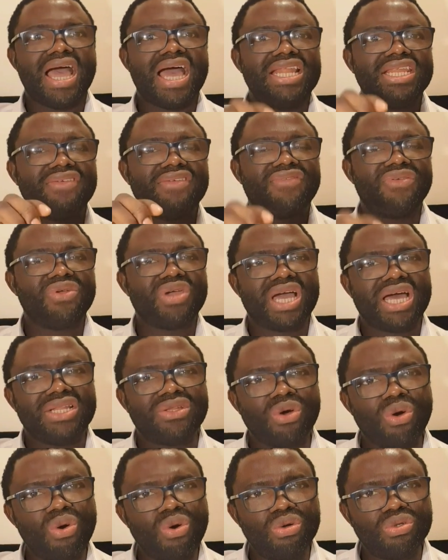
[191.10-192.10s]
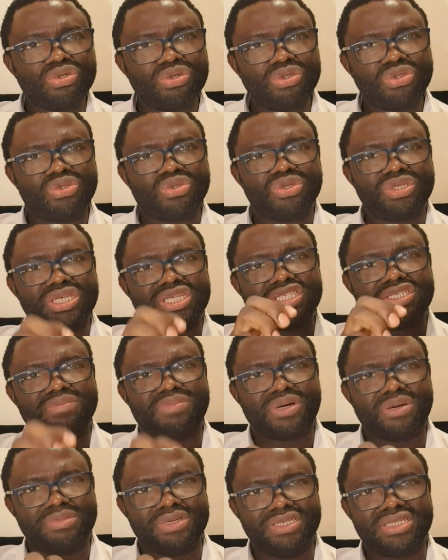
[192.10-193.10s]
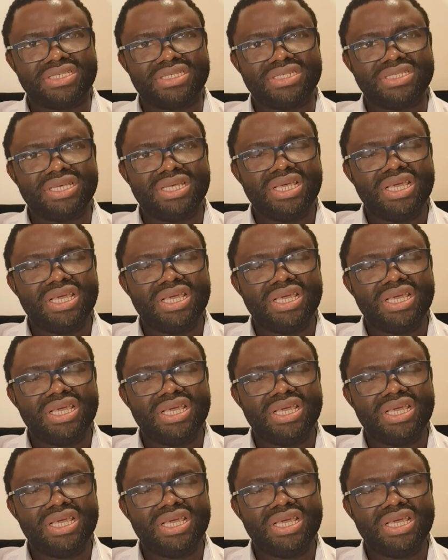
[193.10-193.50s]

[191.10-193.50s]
And if you can hold on to this promise,